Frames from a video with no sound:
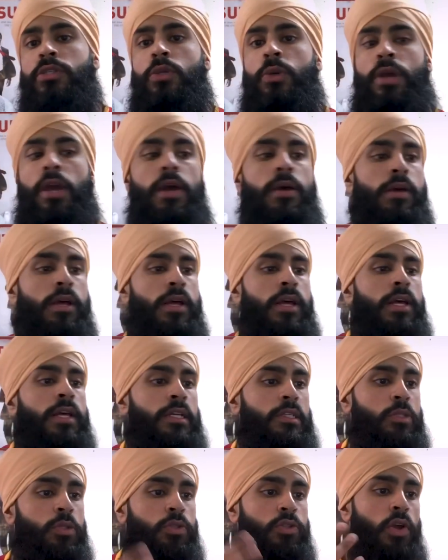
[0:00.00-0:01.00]
Okay,
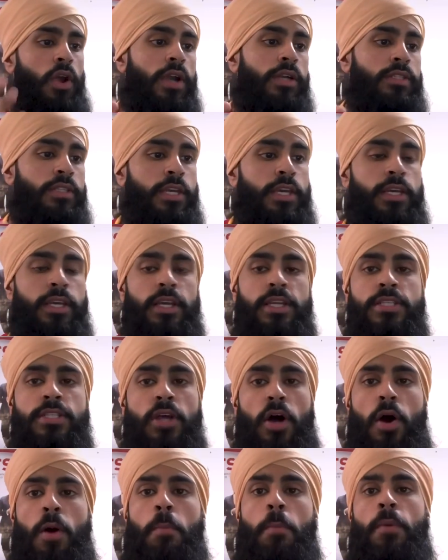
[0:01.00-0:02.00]
so third thing is
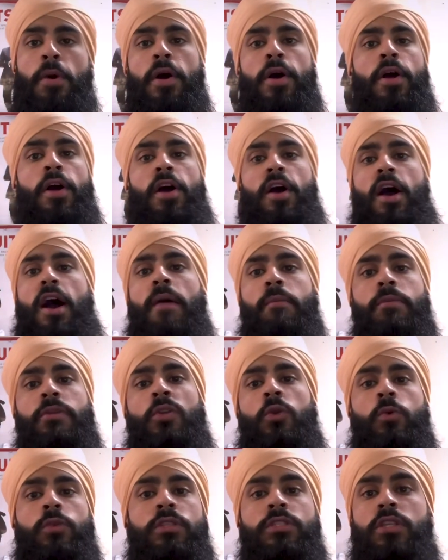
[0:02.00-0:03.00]
I've been
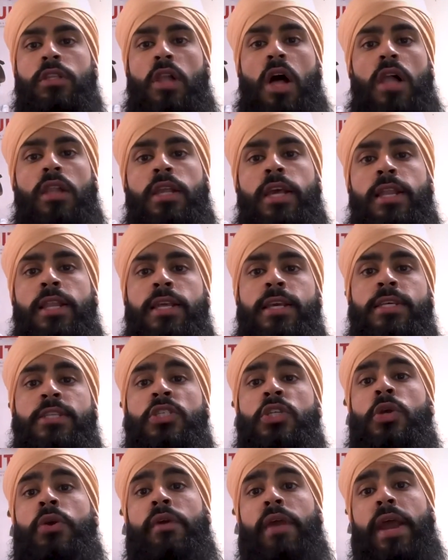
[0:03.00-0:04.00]
doing this a lot lately, is
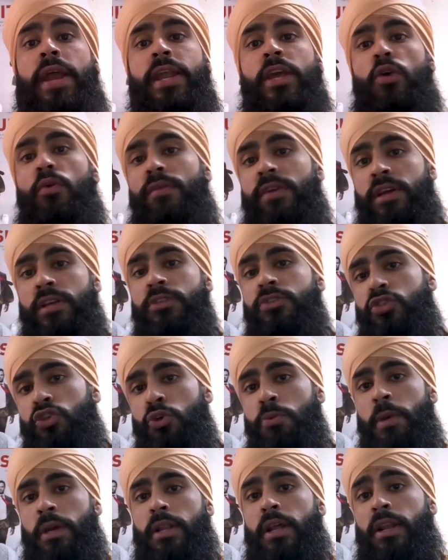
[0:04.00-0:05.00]
creating over
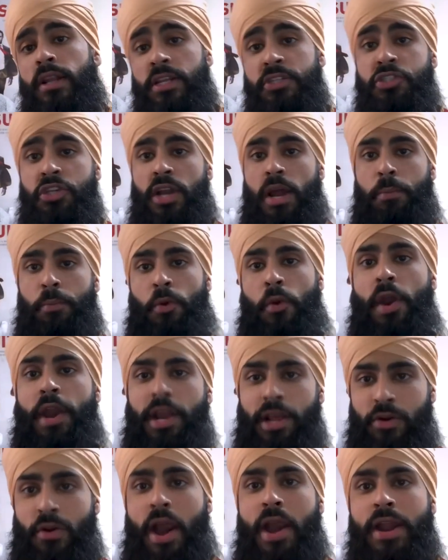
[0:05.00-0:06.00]
consuming. Like legit, I'm
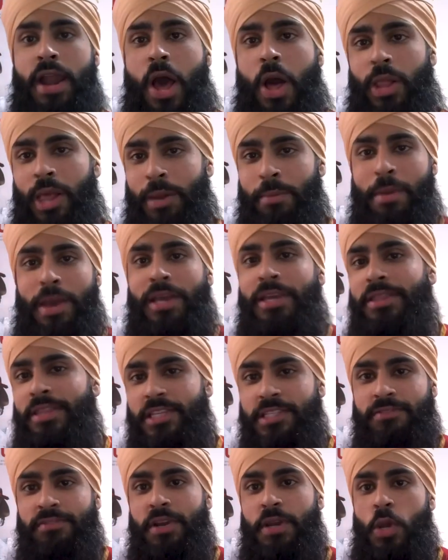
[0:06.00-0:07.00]
creating right now, like making
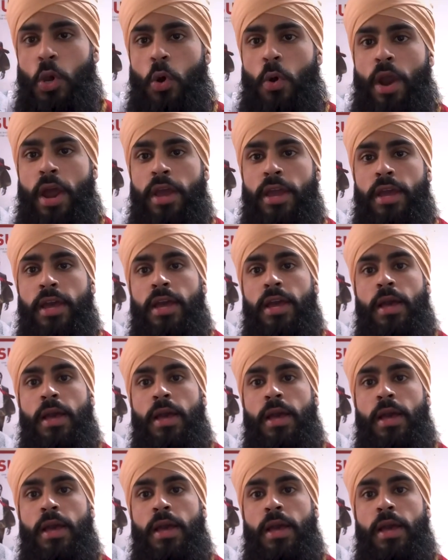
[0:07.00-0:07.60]
this video, right?